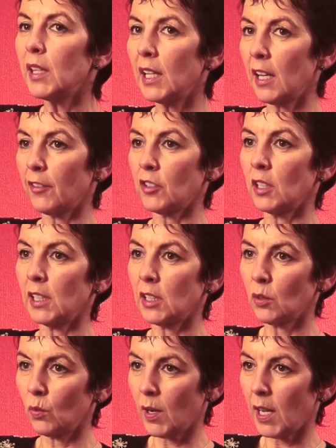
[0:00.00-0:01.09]
then after a
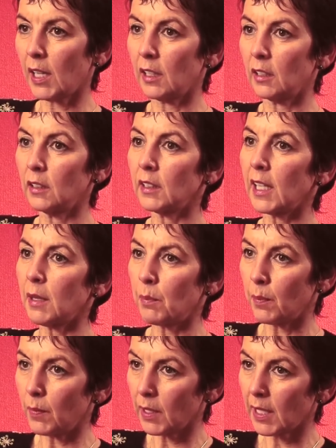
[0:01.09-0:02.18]
little while, they
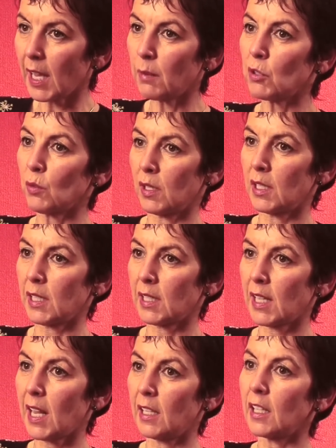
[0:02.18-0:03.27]
came to
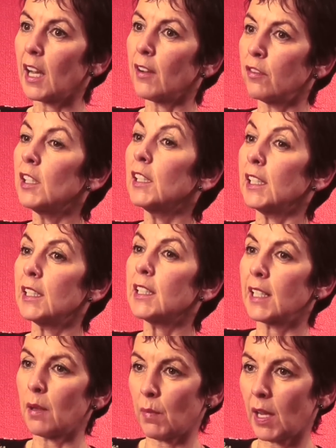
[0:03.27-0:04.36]
understand I really need to
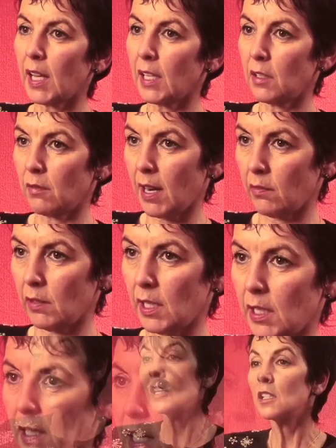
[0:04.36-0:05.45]
get my head around this.